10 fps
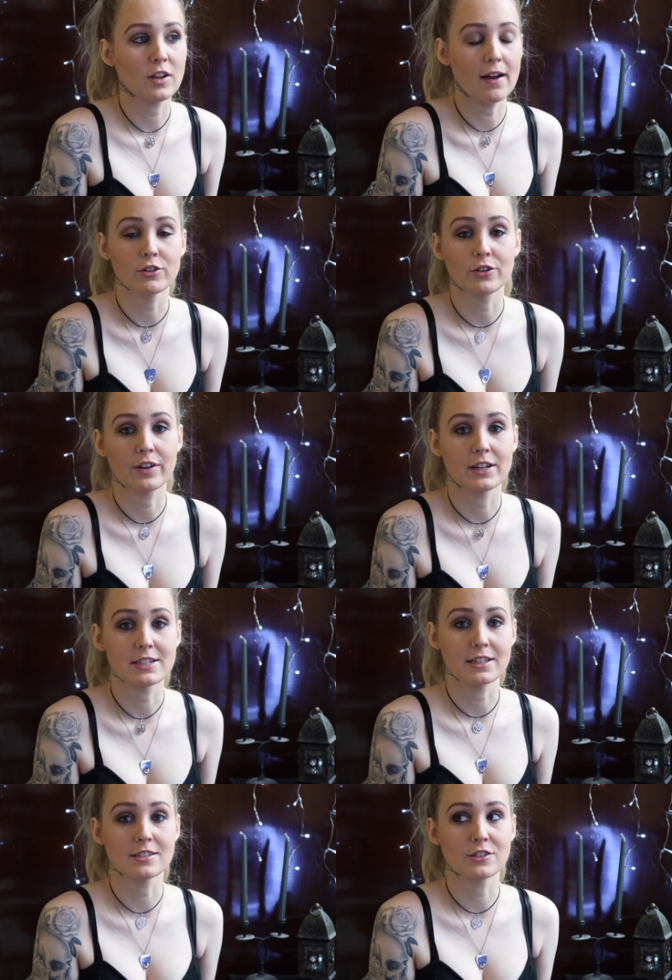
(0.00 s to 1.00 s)
I have a lot of
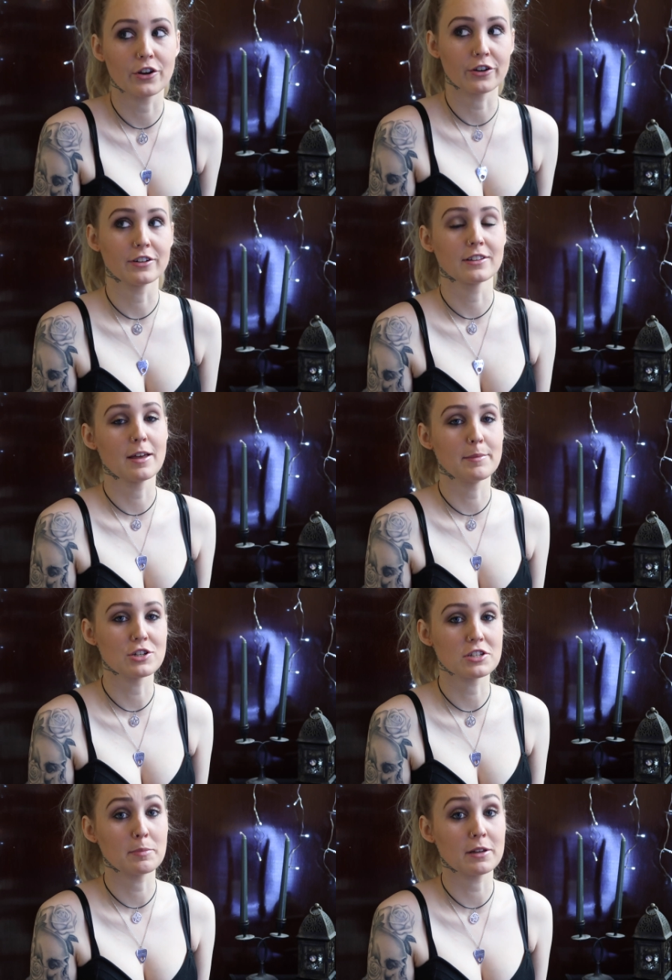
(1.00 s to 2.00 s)
aunties, so let me
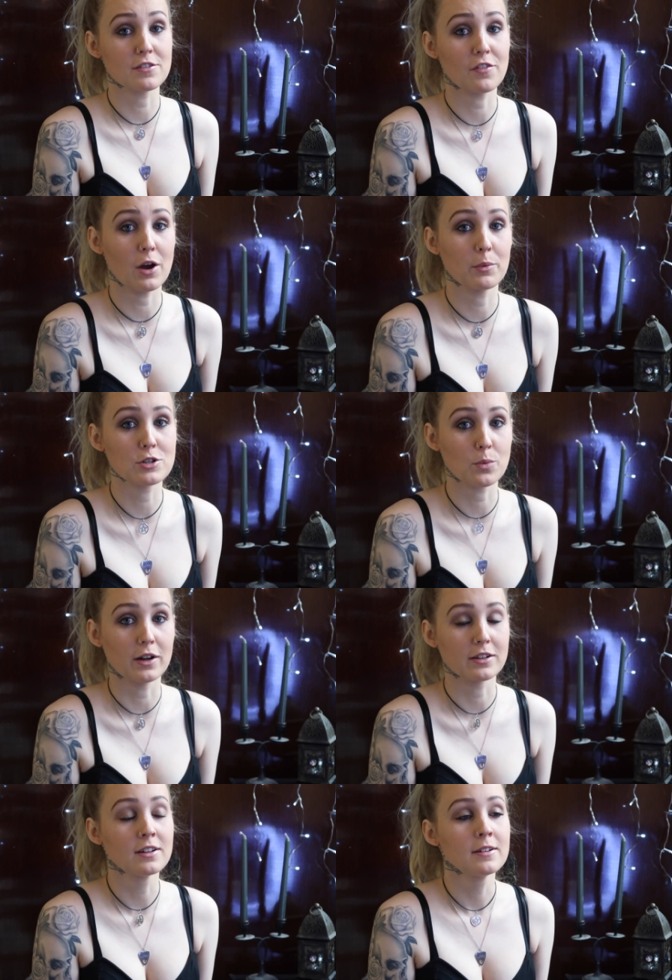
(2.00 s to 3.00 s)
just specify which
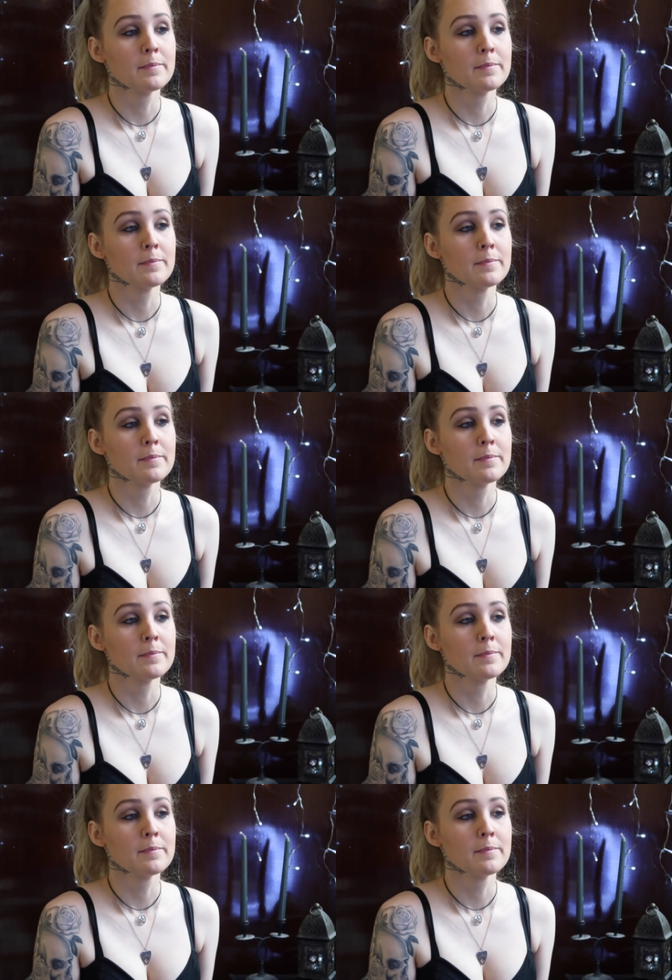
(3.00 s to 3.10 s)
one.